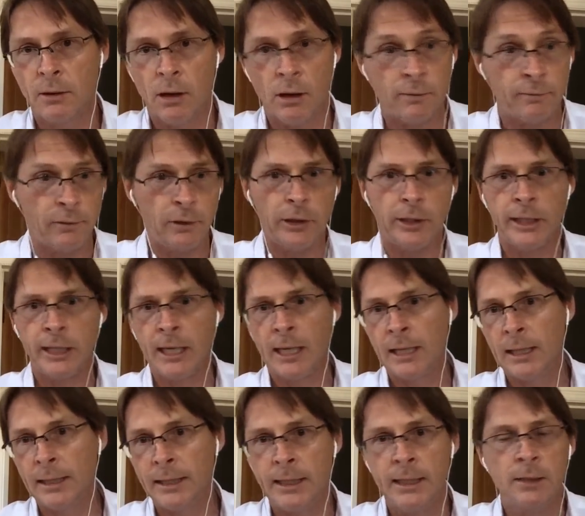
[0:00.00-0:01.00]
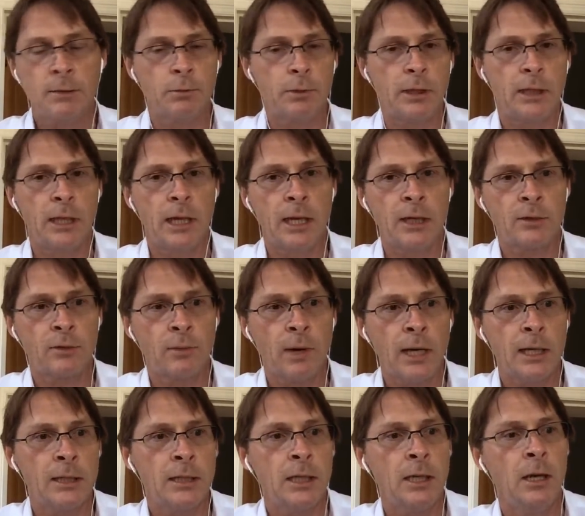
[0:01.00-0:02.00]
of learning analytics within our
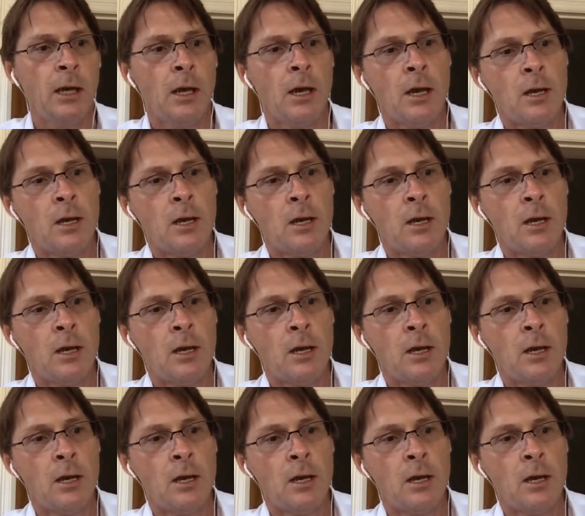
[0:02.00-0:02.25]
strategy,